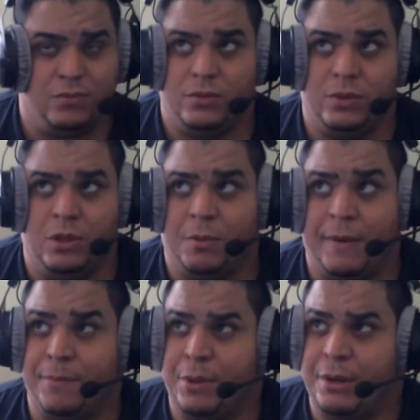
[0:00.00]
you know,
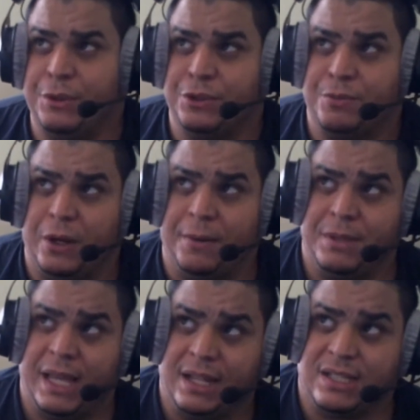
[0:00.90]
my previous
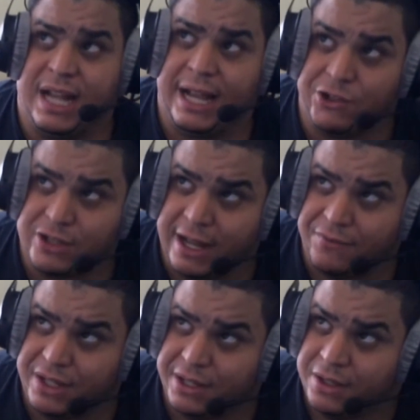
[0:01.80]
case, I used to
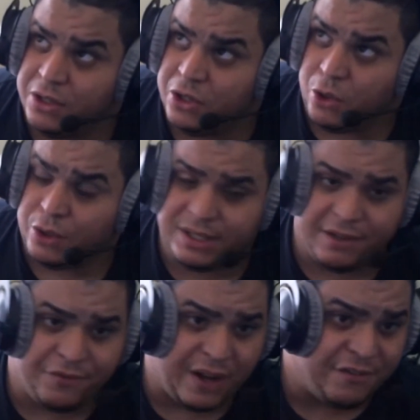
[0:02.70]
have the
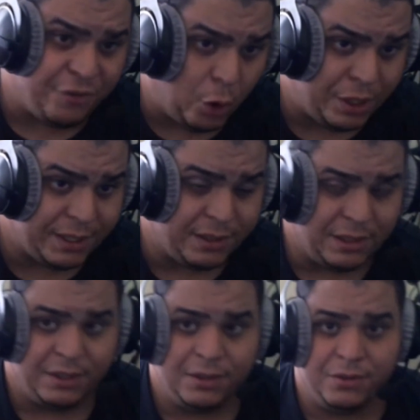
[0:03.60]
Corsair 540.
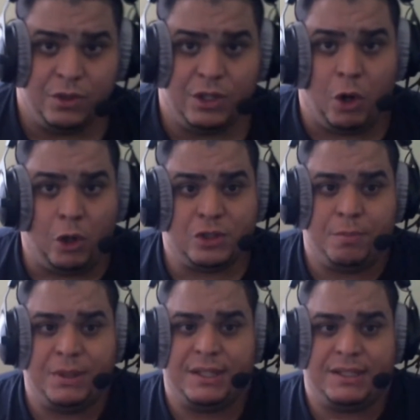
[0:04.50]
You could also
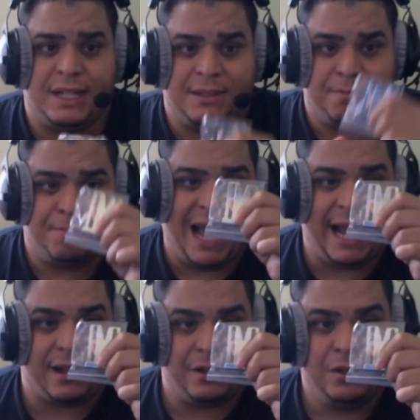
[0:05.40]
put this at the
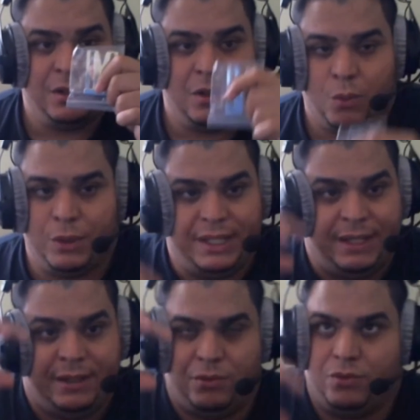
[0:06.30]
back with
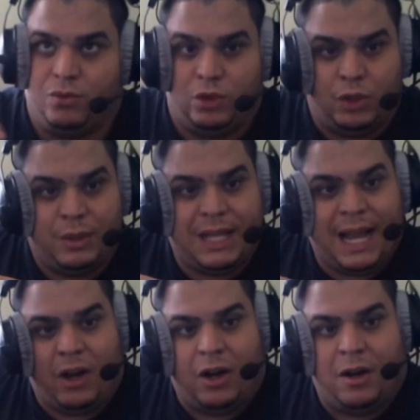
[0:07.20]
the, you know, with
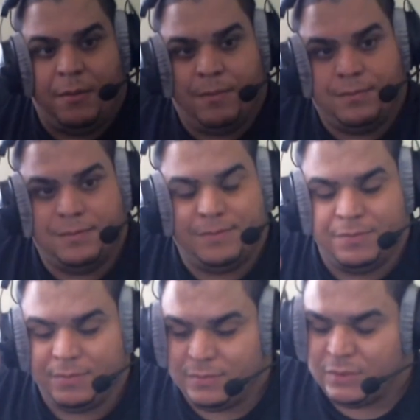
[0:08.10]
that
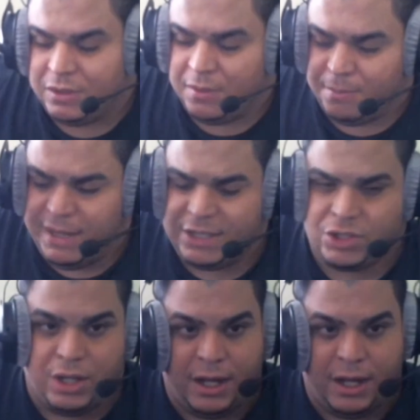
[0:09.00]
mesh